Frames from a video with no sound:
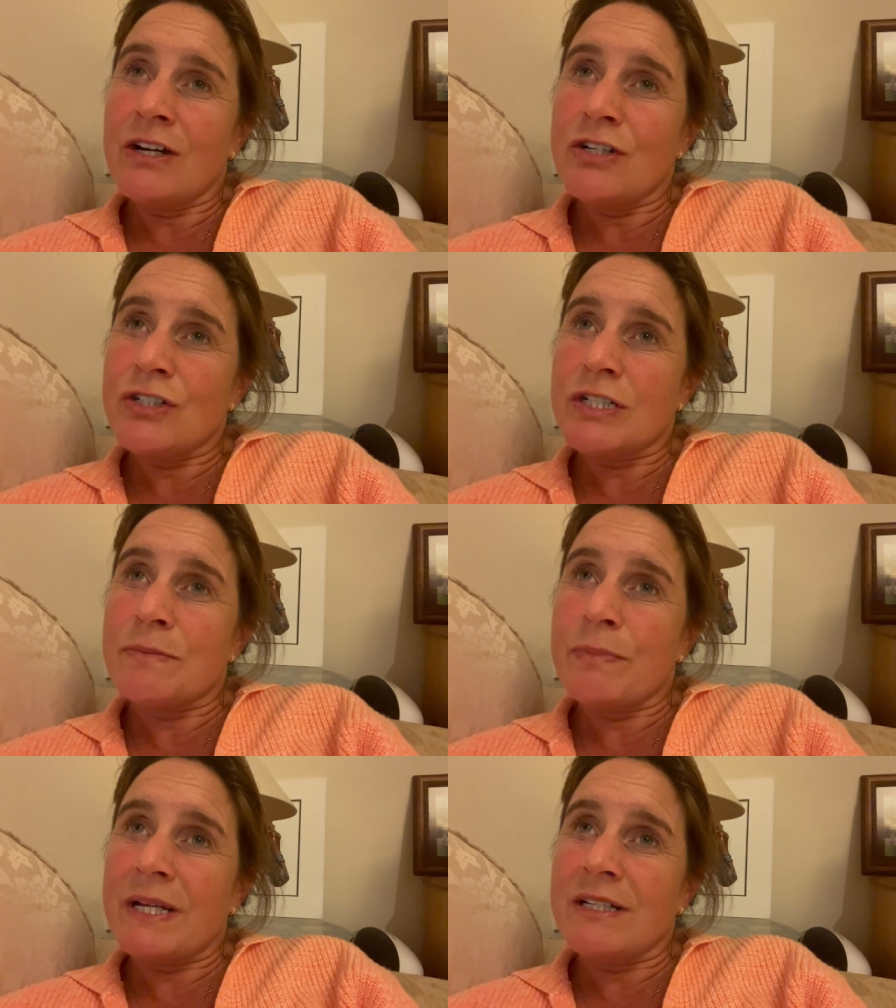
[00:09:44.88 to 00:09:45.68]

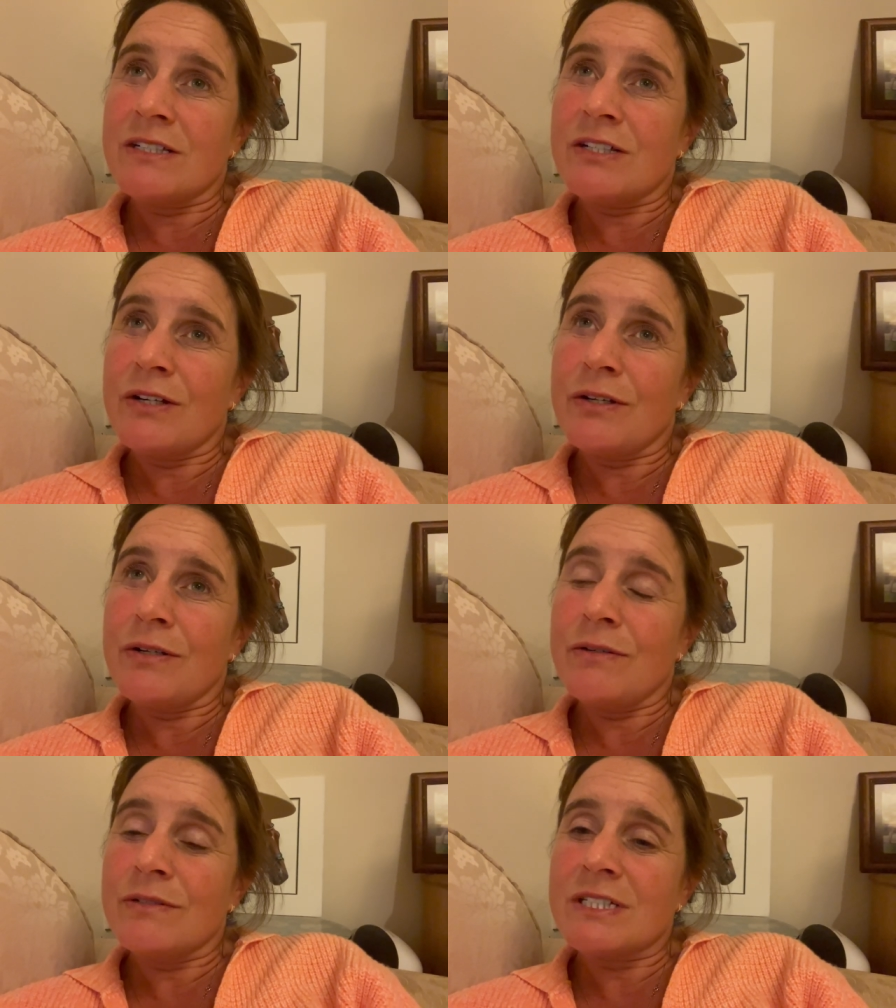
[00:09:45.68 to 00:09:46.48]
just been
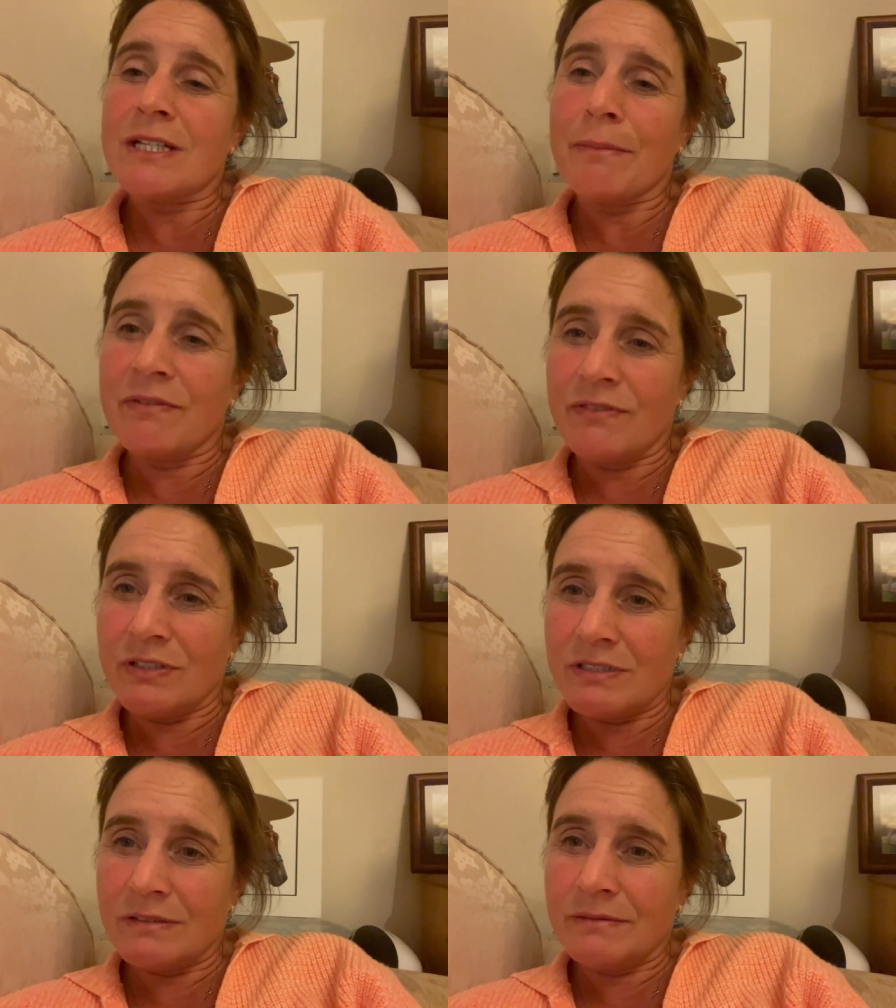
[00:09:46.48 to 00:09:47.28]
to
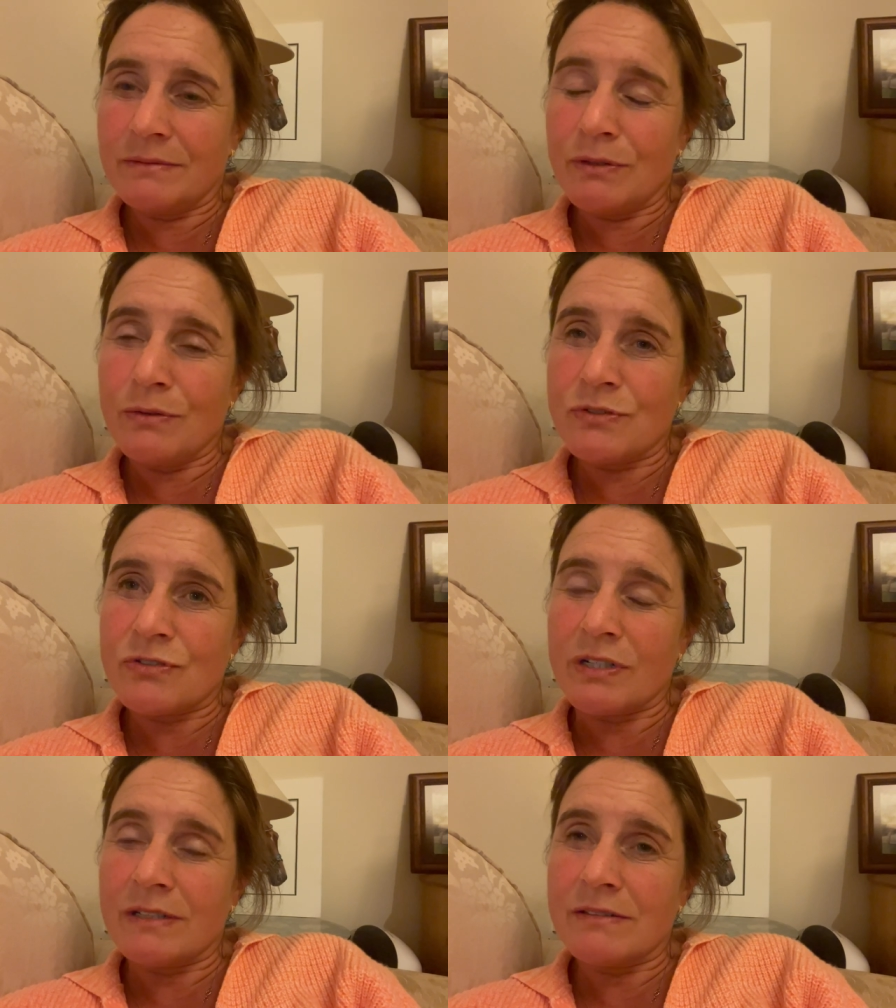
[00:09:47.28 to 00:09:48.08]
Somerford horse
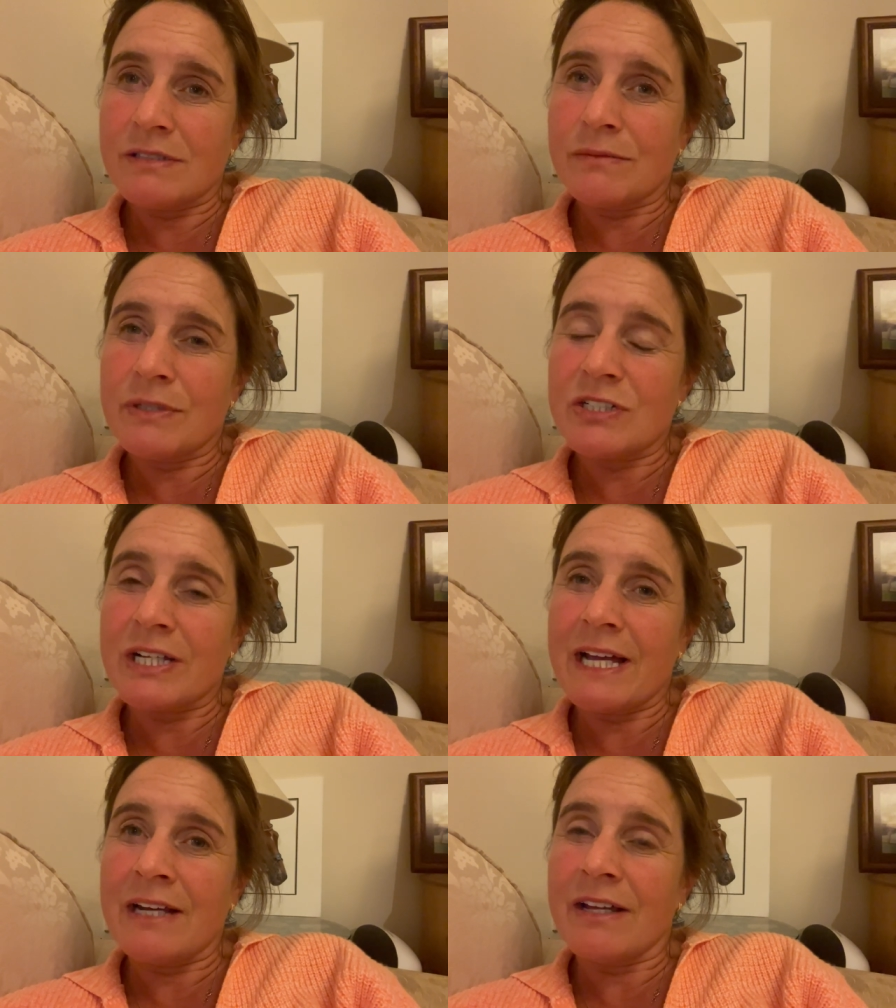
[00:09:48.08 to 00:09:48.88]
trials, which
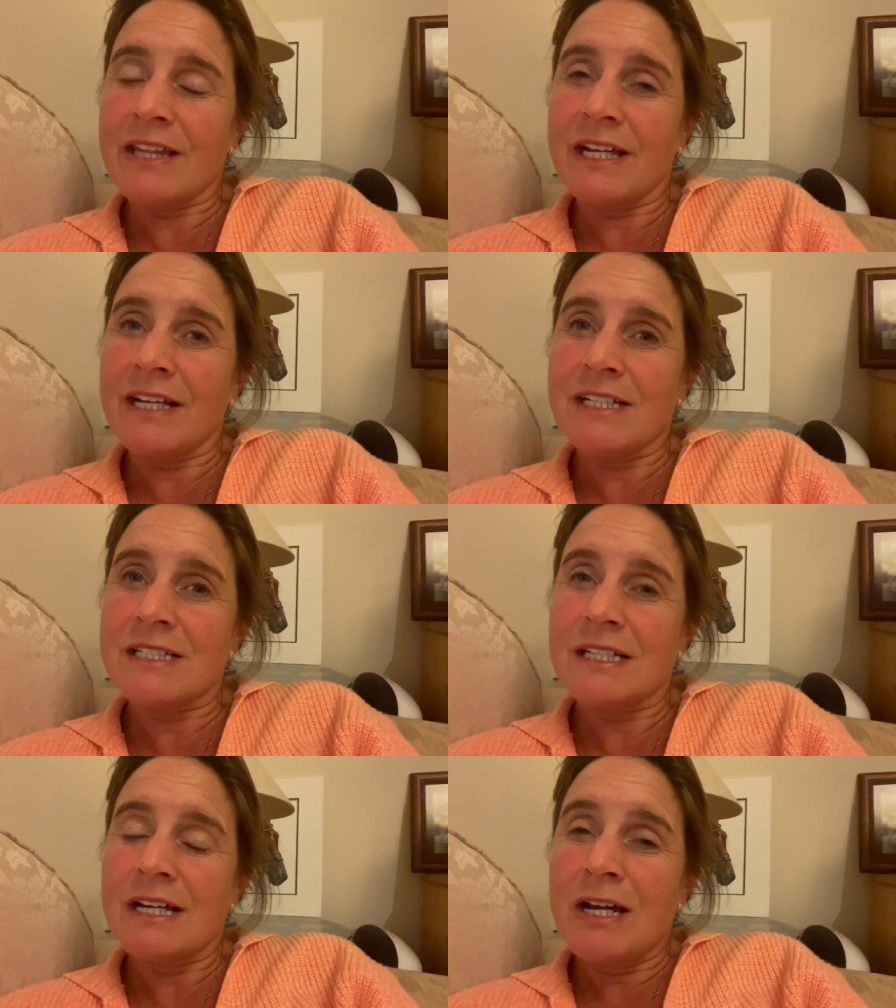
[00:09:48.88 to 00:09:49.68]
again, I think
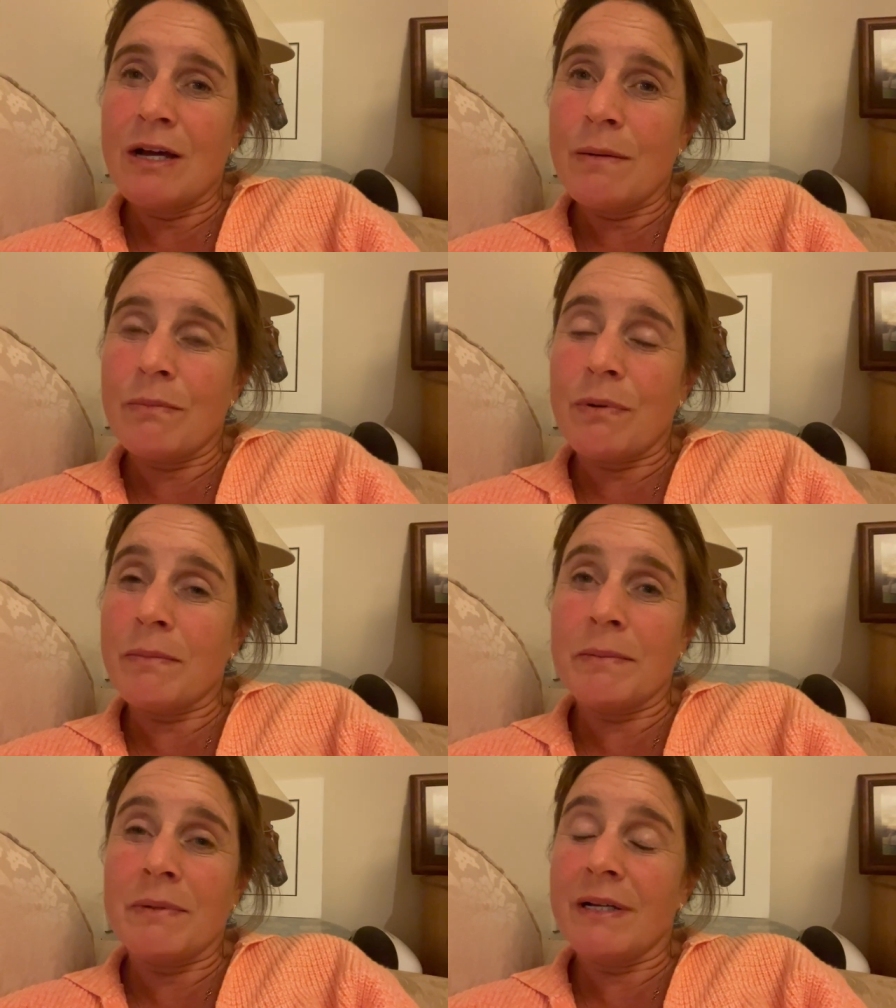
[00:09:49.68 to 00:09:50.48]
is
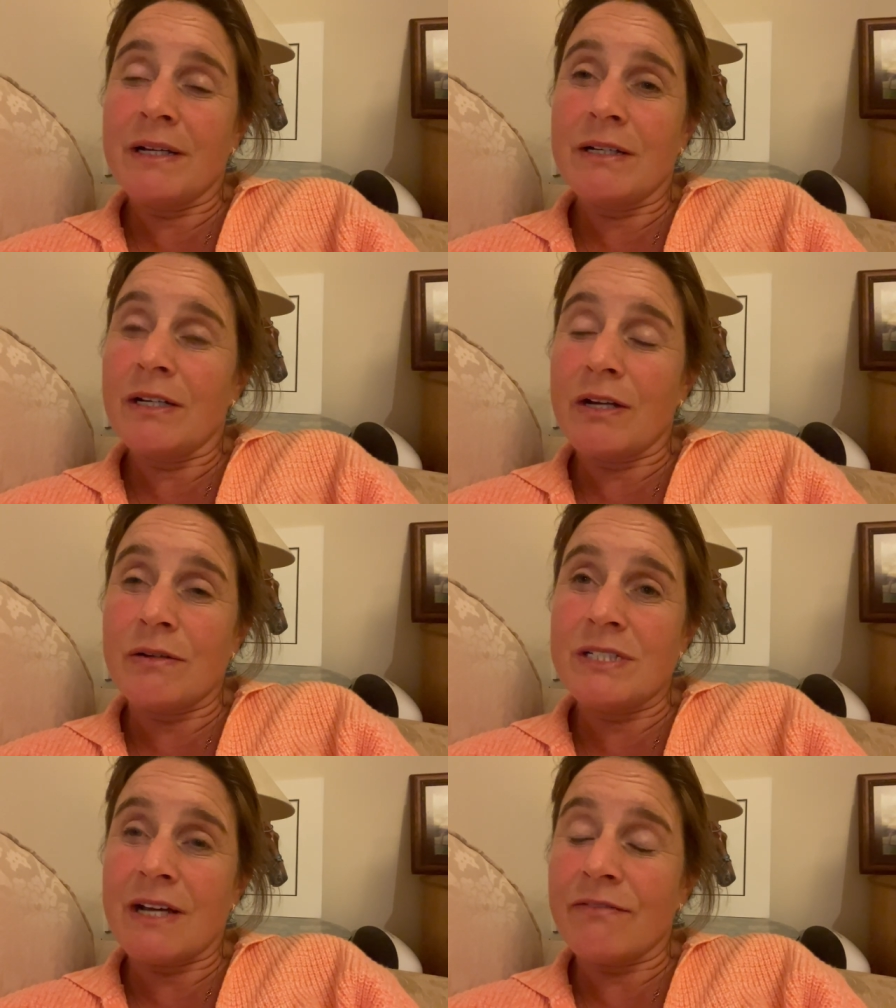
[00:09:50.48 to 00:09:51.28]
probably, you
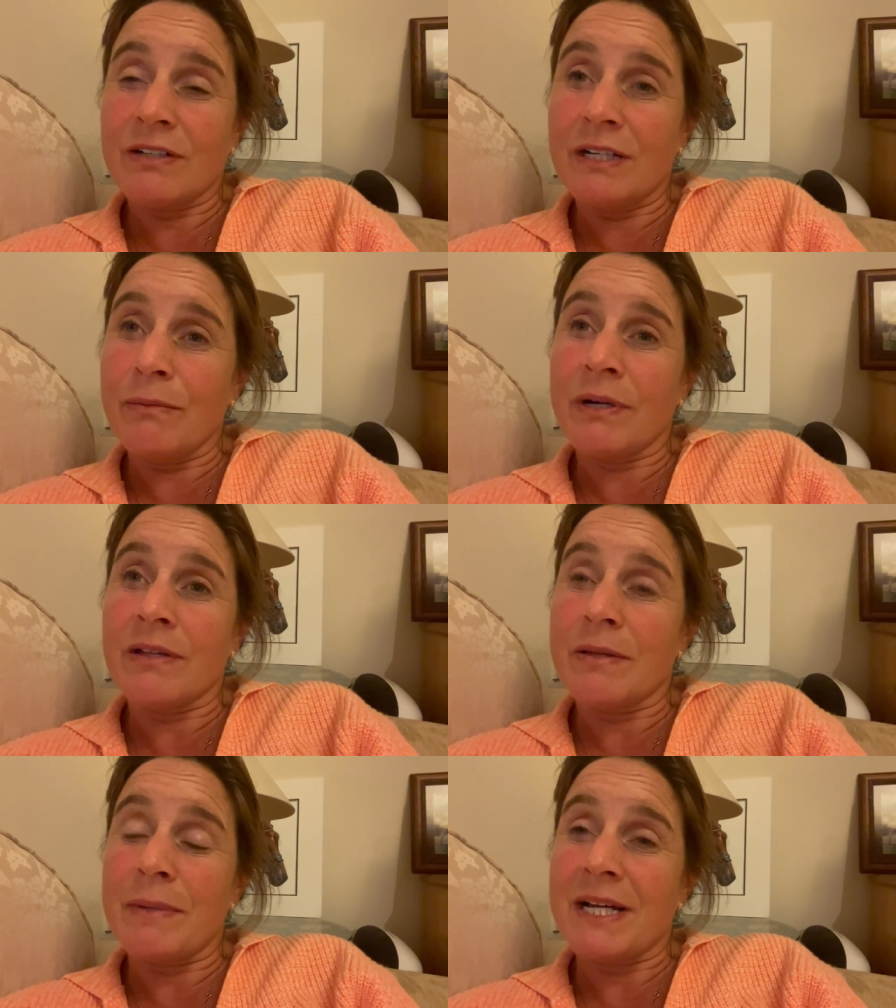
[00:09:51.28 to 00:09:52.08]
know, definitely one
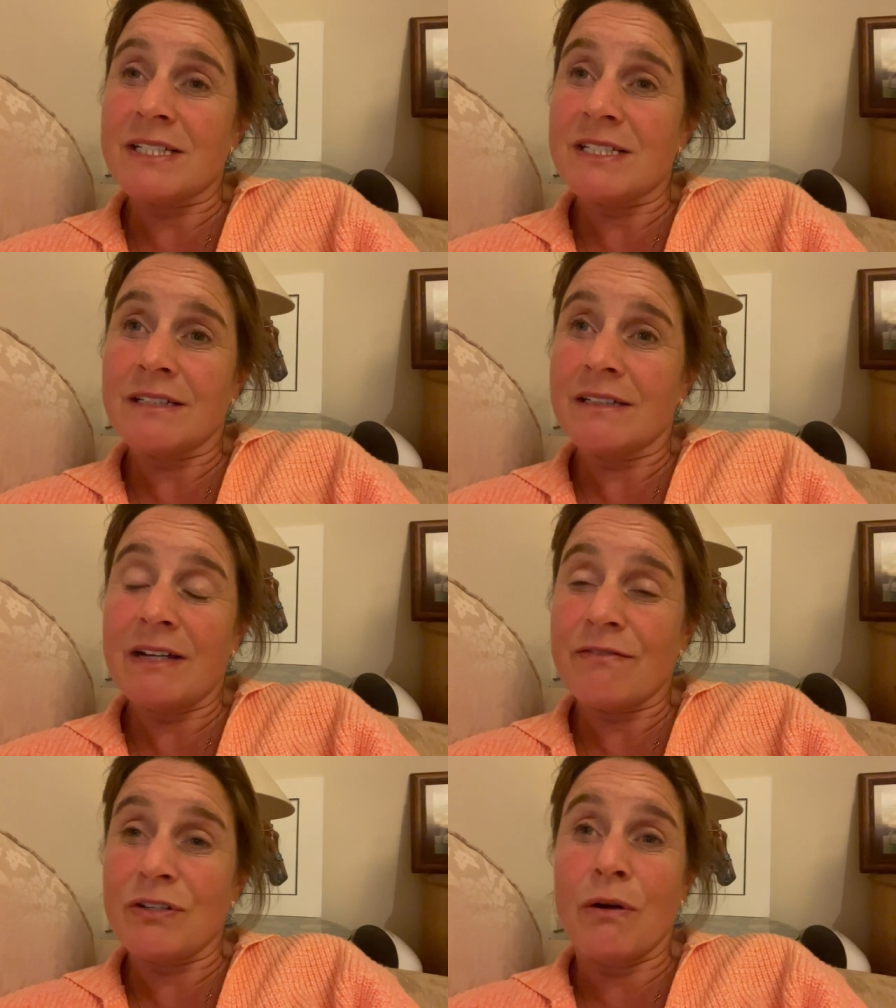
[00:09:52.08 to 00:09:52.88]
of the best,
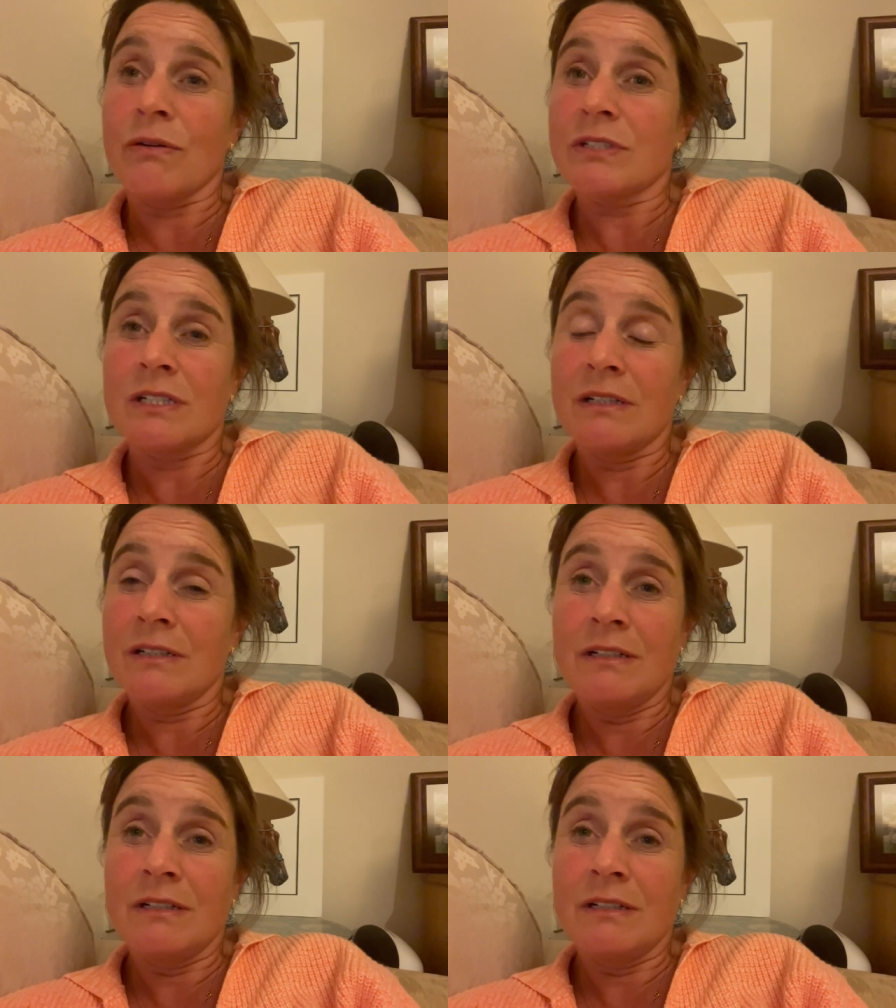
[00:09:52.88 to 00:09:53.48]
if not